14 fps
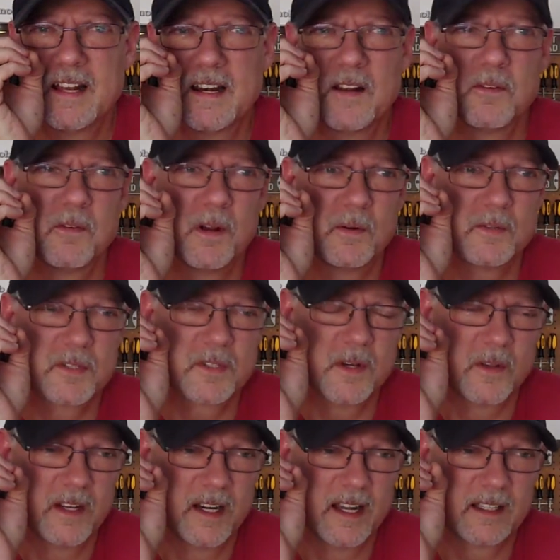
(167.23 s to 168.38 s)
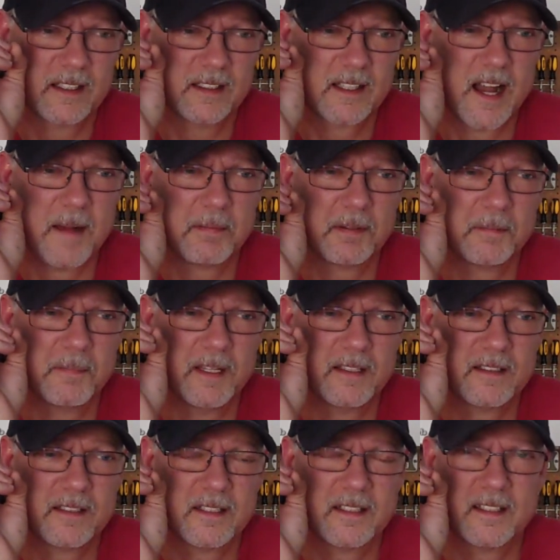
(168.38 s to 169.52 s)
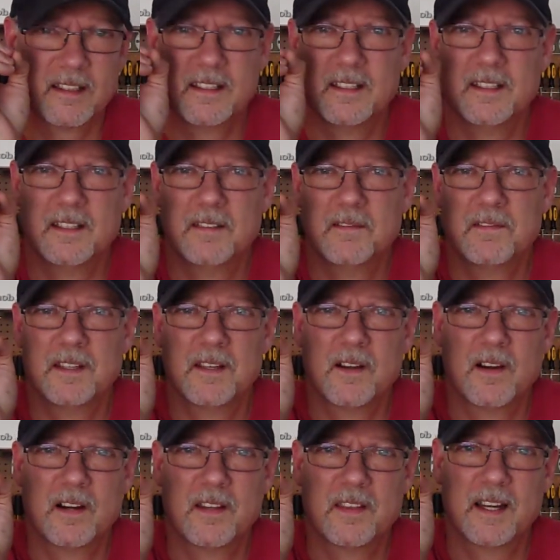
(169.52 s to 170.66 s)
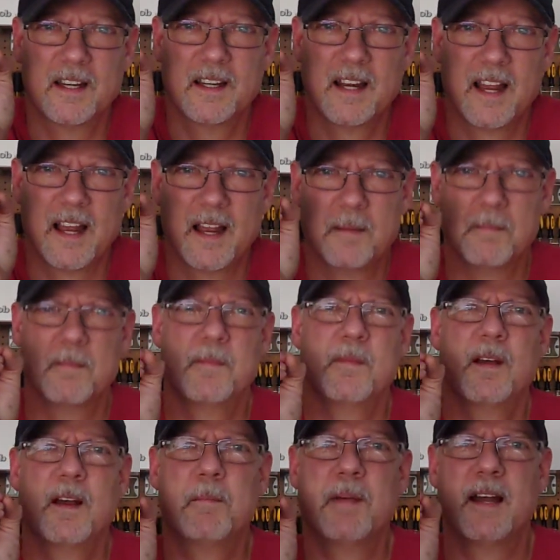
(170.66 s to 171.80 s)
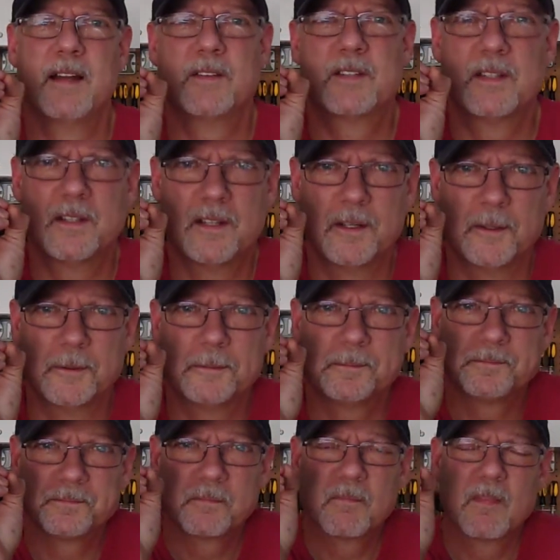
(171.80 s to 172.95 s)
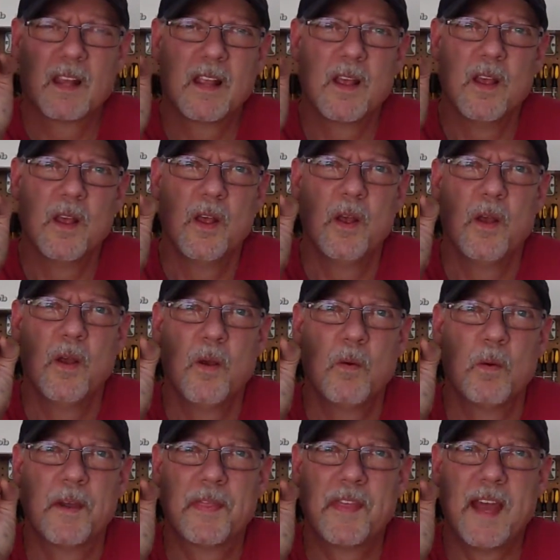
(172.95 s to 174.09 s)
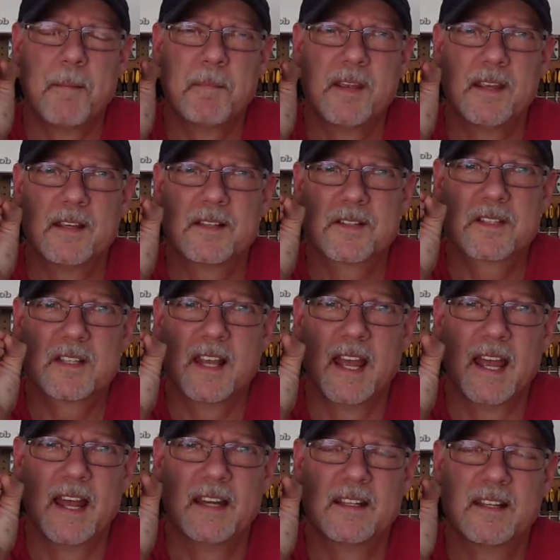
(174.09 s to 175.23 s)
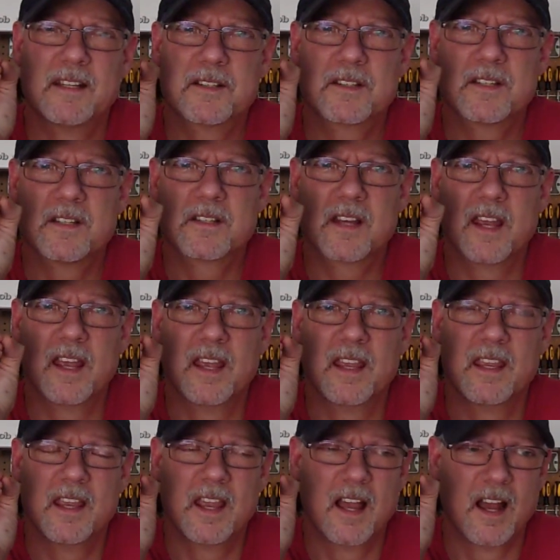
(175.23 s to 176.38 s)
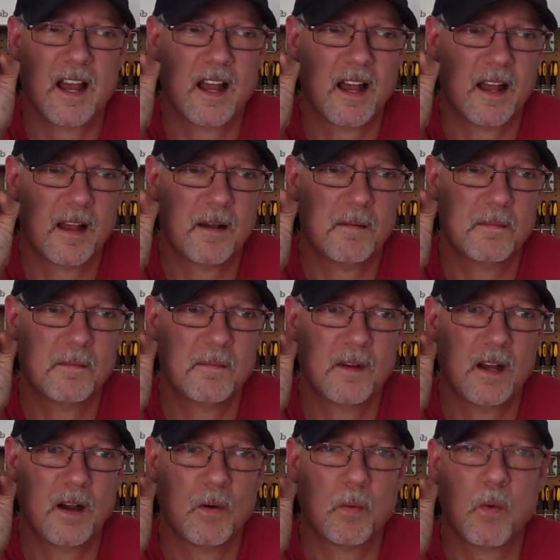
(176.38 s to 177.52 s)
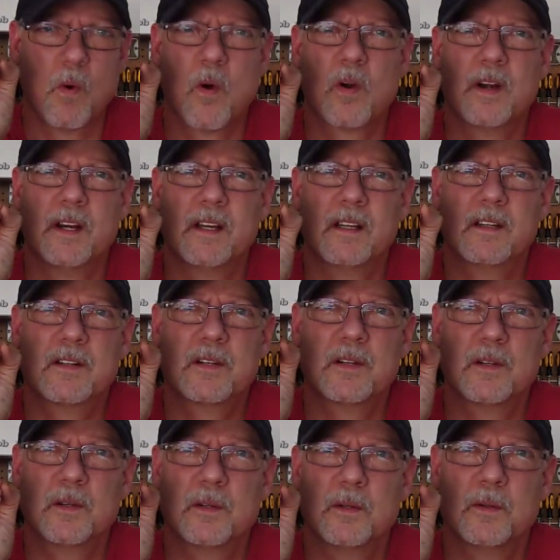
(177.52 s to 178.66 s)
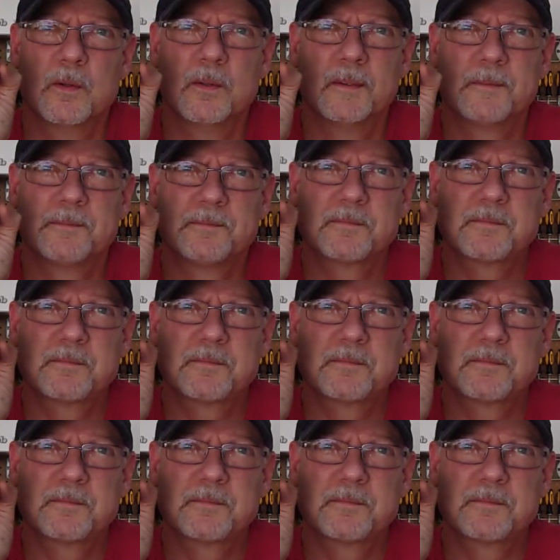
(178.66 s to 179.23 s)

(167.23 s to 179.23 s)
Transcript: that I wrote so that I can complement the VR that I'm about to do. With that being said, this is a warning to